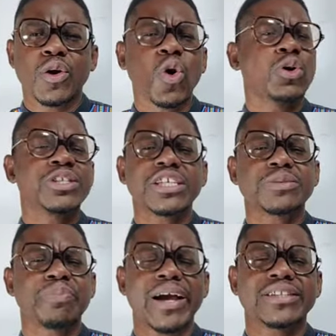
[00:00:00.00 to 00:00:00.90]

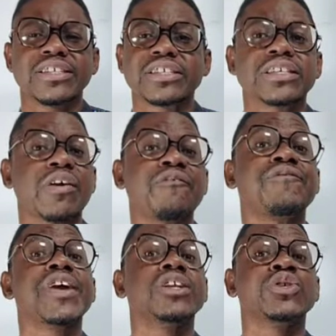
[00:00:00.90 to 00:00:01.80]
conscious parties
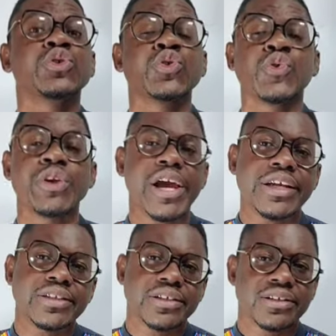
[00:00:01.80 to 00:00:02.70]
failed to
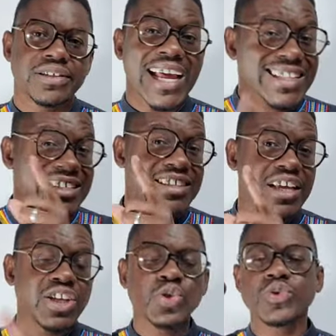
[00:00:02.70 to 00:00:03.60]
unite. That is the
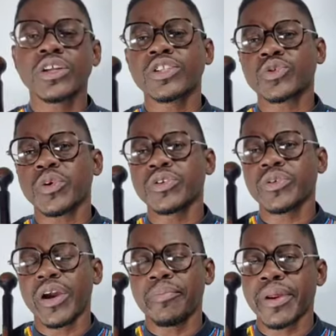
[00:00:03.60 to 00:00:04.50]
issue that is going
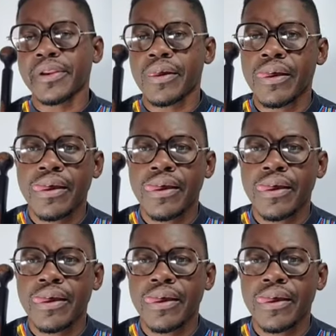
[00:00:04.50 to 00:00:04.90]
to happen.